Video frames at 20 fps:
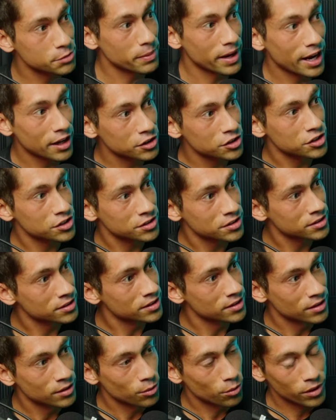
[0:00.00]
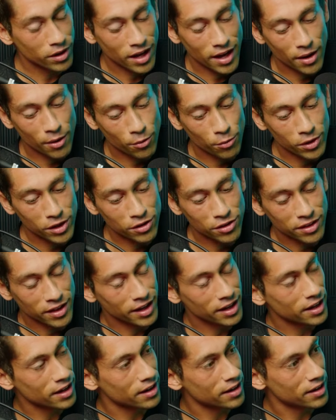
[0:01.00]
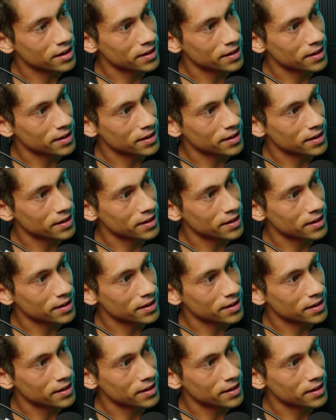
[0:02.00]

match? Yeah. What do you think?